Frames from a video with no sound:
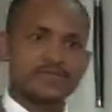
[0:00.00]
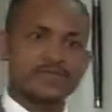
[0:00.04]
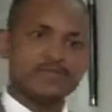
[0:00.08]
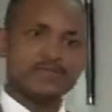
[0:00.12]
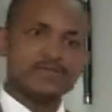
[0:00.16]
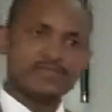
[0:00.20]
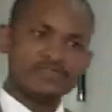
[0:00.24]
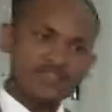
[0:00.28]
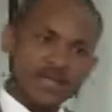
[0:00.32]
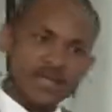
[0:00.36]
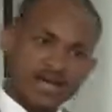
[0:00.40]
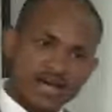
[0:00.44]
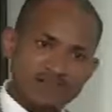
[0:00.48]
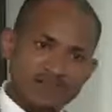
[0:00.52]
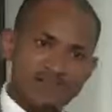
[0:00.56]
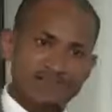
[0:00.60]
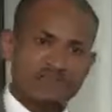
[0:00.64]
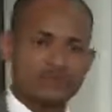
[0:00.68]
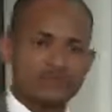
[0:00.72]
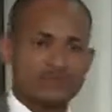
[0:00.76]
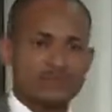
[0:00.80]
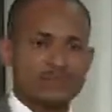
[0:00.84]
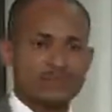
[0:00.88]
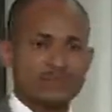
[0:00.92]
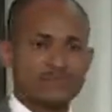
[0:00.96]
Therefore,
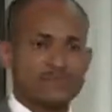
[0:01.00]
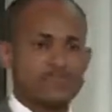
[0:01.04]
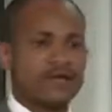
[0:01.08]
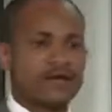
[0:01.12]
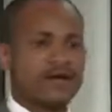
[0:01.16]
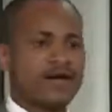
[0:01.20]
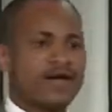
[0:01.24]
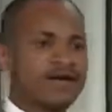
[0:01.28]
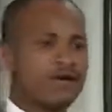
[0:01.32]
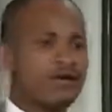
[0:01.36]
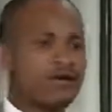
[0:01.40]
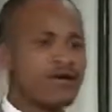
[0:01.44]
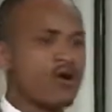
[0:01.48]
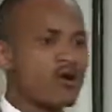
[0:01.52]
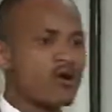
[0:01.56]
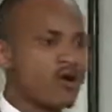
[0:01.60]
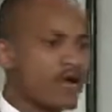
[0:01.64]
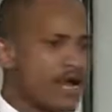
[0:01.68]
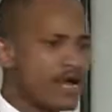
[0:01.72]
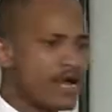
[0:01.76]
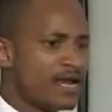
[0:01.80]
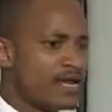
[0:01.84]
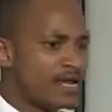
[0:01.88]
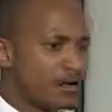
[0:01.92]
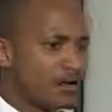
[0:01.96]
an
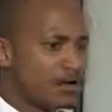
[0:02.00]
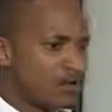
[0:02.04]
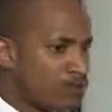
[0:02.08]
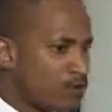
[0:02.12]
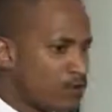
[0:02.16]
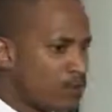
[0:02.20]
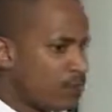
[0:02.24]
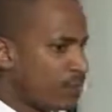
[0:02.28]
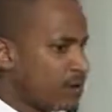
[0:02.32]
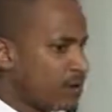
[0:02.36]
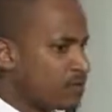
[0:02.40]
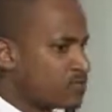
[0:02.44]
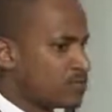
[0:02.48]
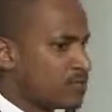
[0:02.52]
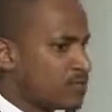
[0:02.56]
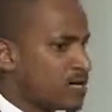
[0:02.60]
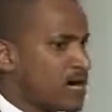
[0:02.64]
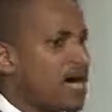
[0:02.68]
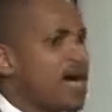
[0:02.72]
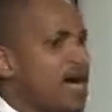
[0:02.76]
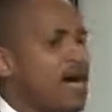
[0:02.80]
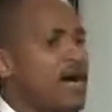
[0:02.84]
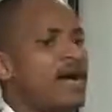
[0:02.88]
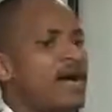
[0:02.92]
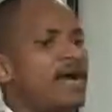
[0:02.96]
organic compound,
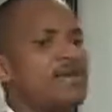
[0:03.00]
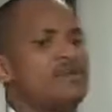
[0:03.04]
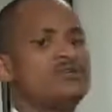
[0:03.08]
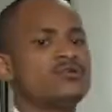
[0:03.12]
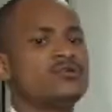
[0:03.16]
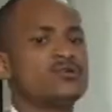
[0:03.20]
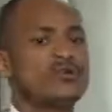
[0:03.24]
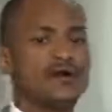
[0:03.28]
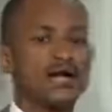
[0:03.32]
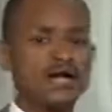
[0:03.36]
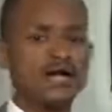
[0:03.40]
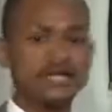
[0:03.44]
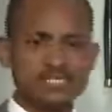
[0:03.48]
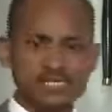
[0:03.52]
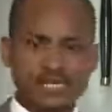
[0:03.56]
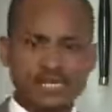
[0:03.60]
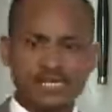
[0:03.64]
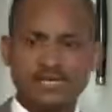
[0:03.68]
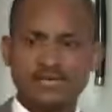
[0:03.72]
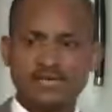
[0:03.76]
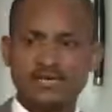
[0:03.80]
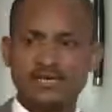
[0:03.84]
an alkane